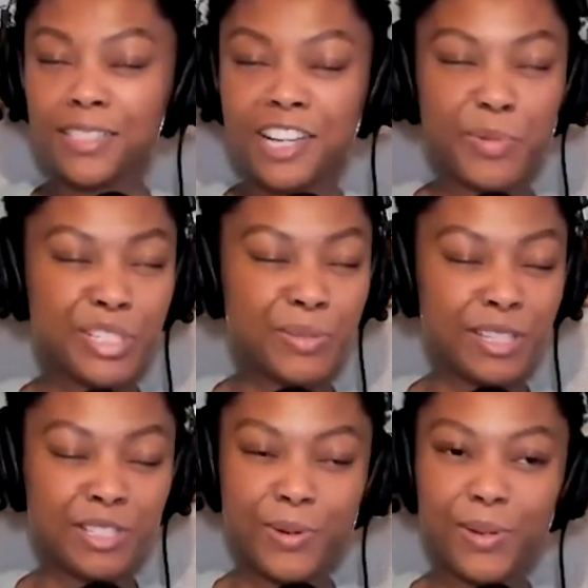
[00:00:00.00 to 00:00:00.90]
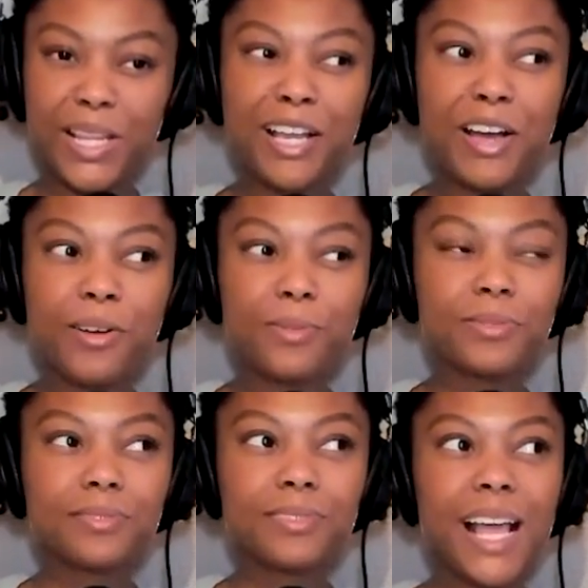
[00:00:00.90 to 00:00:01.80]
and I've been doing Duolingo.
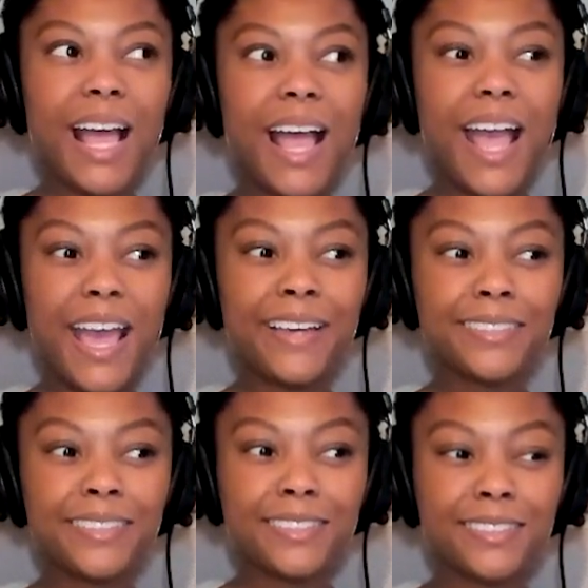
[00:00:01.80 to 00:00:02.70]
And